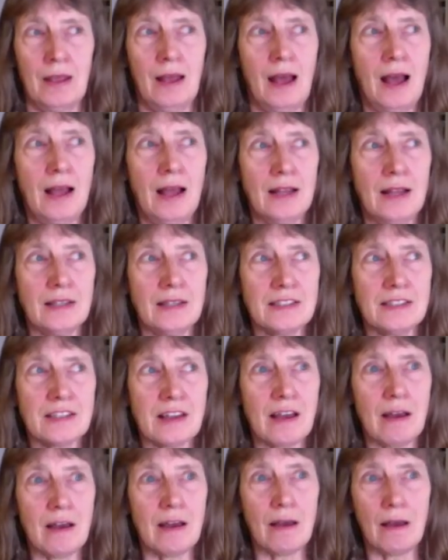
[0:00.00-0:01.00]
And
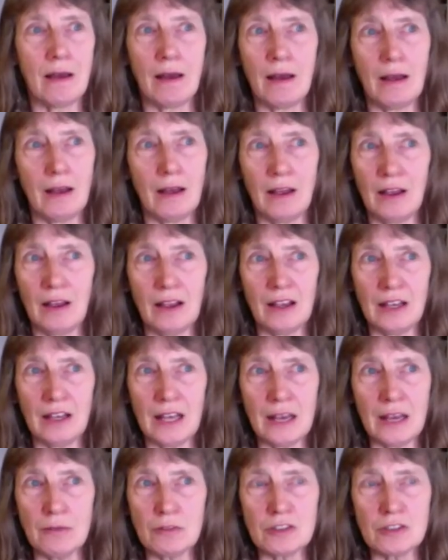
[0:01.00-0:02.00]

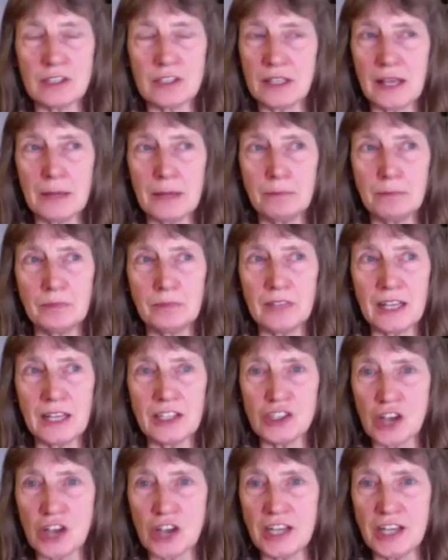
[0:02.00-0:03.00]
it was they they
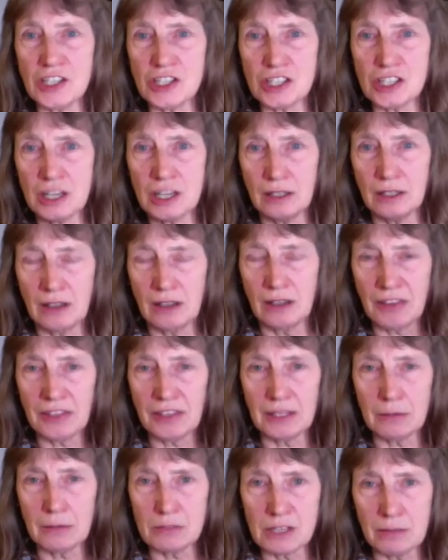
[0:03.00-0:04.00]
changed a I
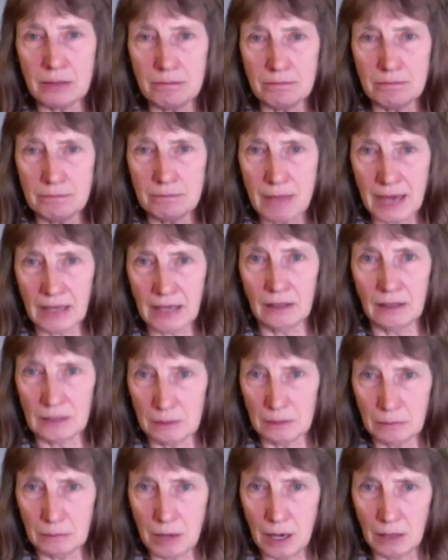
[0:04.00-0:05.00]
think it was a metal
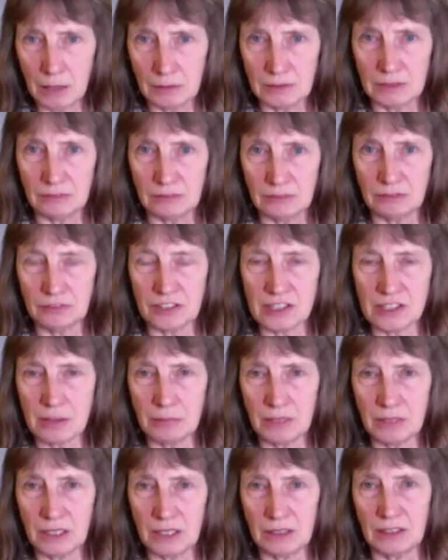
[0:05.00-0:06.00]
component for
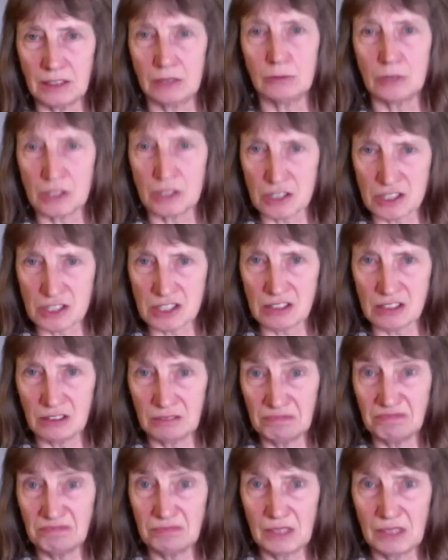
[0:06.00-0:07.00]
something that was
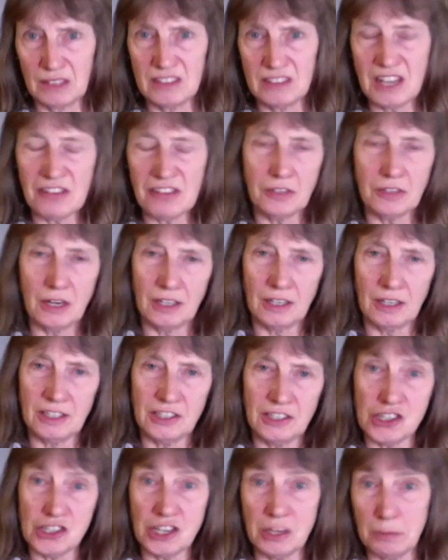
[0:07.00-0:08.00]
definitely
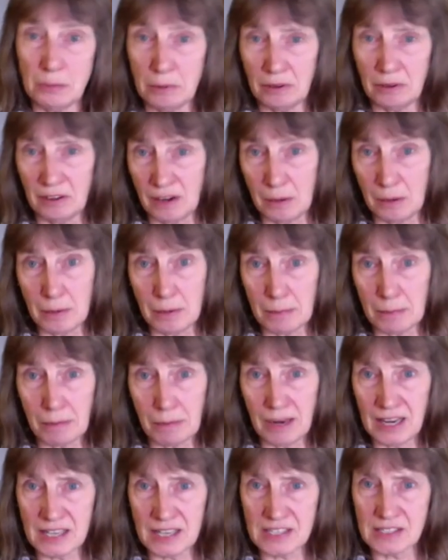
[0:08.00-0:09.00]
cheaper and a bit
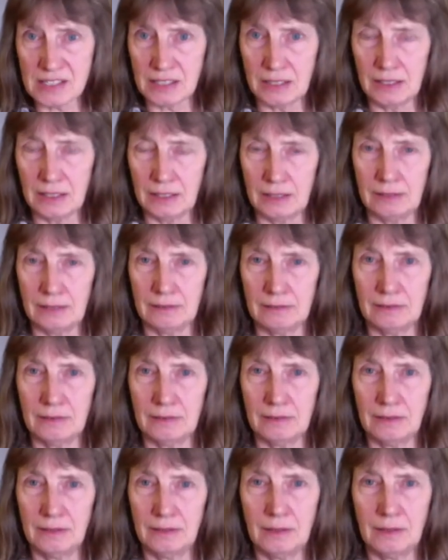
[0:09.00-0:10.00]
plasticky.
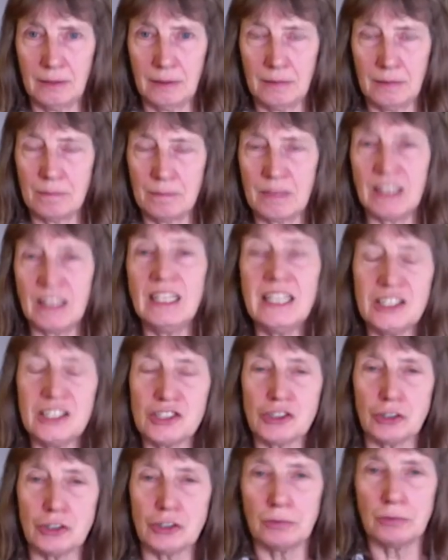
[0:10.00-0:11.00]
Lead
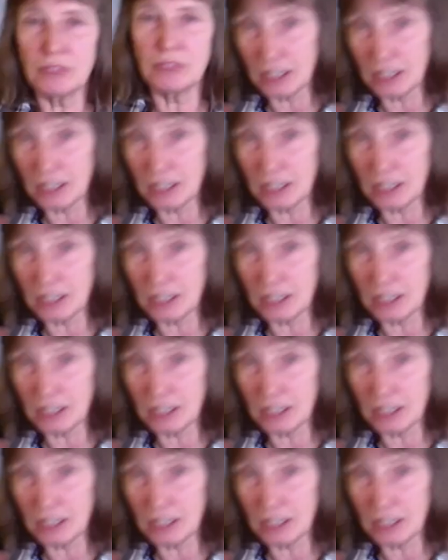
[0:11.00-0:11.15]
screw, the